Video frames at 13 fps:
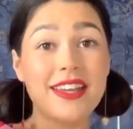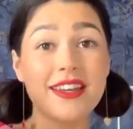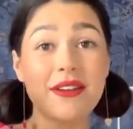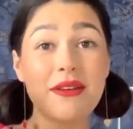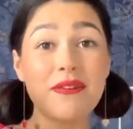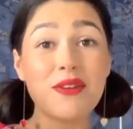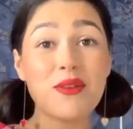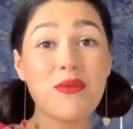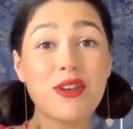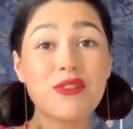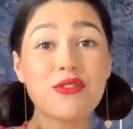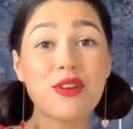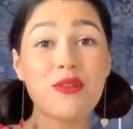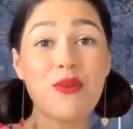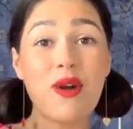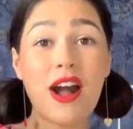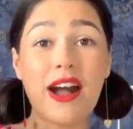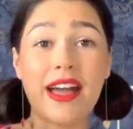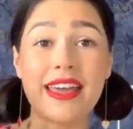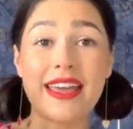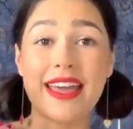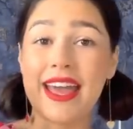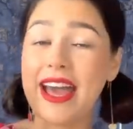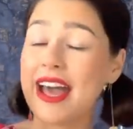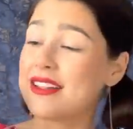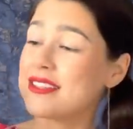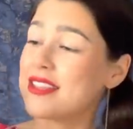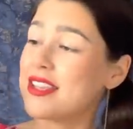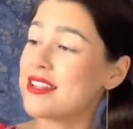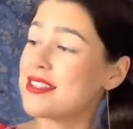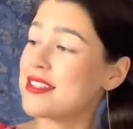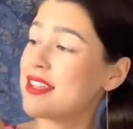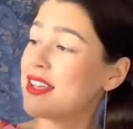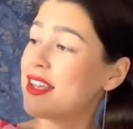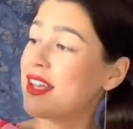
Now, if you're wondering why it has this